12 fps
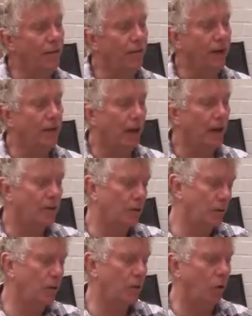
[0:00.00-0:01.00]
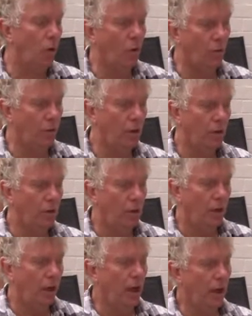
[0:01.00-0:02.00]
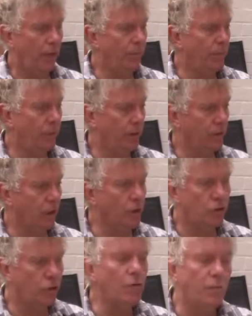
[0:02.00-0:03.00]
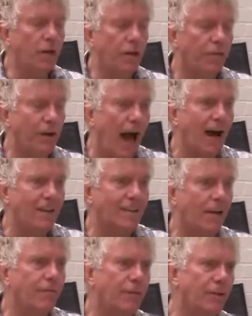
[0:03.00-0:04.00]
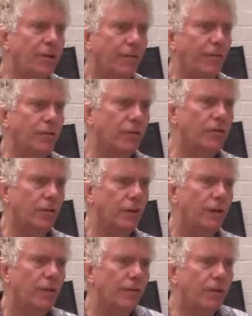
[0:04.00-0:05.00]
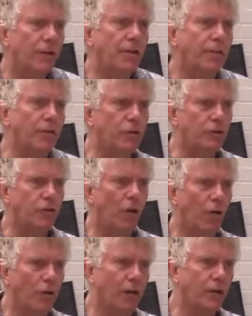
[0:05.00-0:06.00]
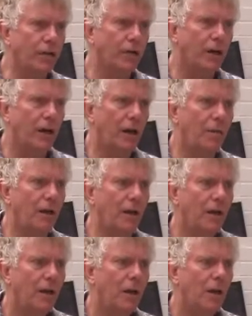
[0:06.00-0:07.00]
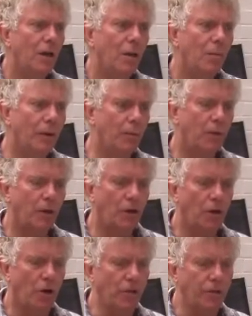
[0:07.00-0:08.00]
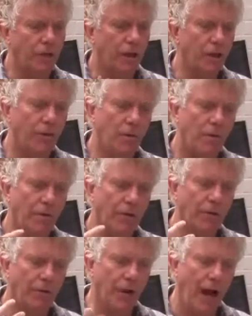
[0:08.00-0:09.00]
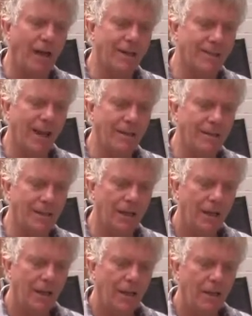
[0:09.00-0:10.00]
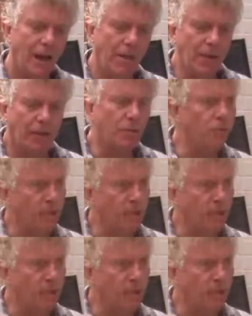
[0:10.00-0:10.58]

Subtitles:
the fact that you all assumed a different accent for the different stories, I mean... But within Concert, if you have a different accent, it makes you